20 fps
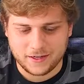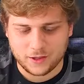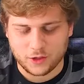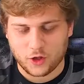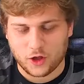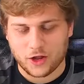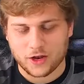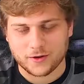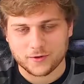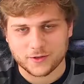
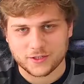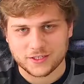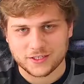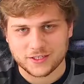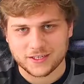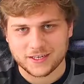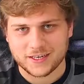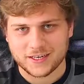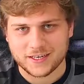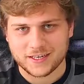thought it was a
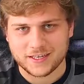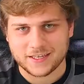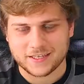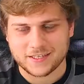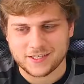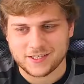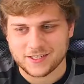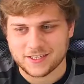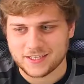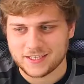good idea
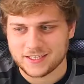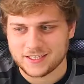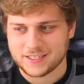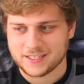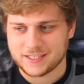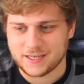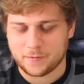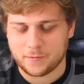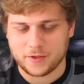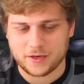just because
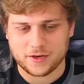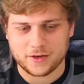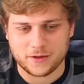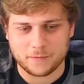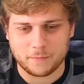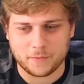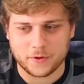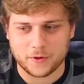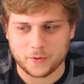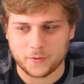it's something you
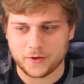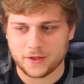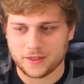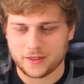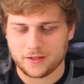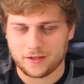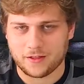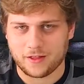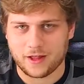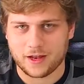can put
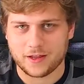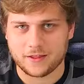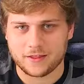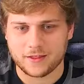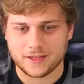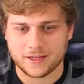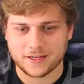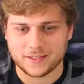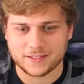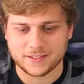with a lot of
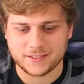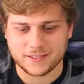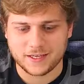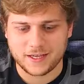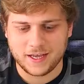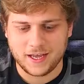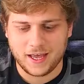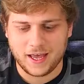things,